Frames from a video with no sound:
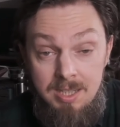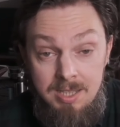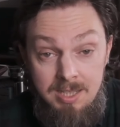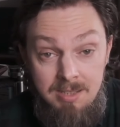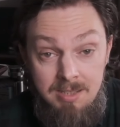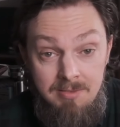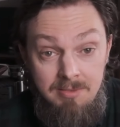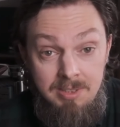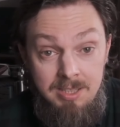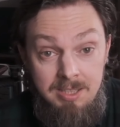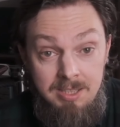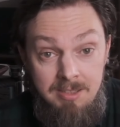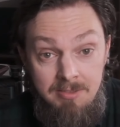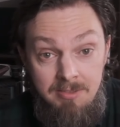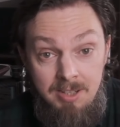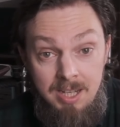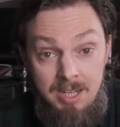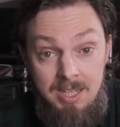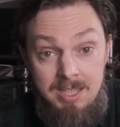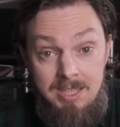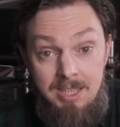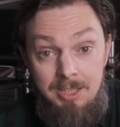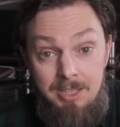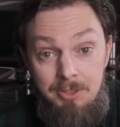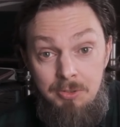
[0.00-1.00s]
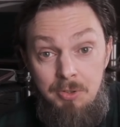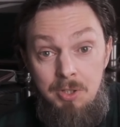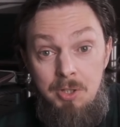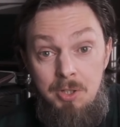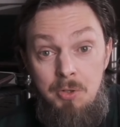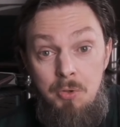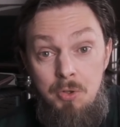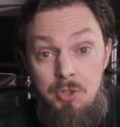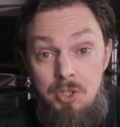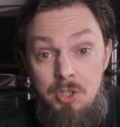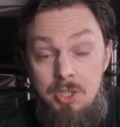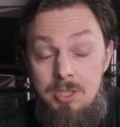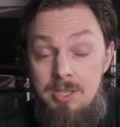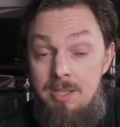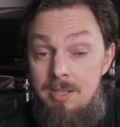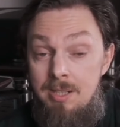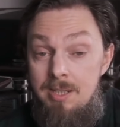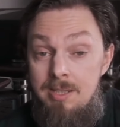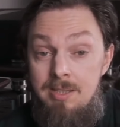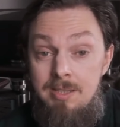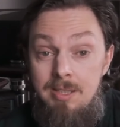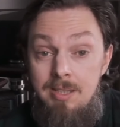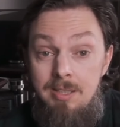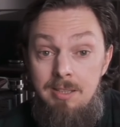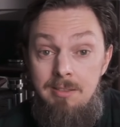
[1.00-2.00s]
beautiful device that
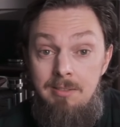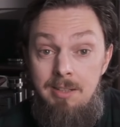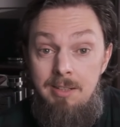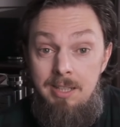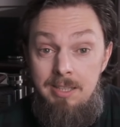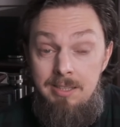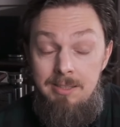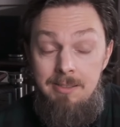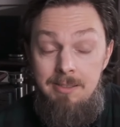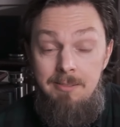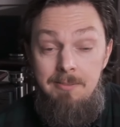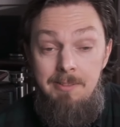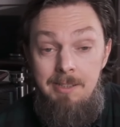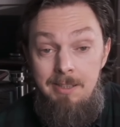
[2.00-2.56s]
men desire.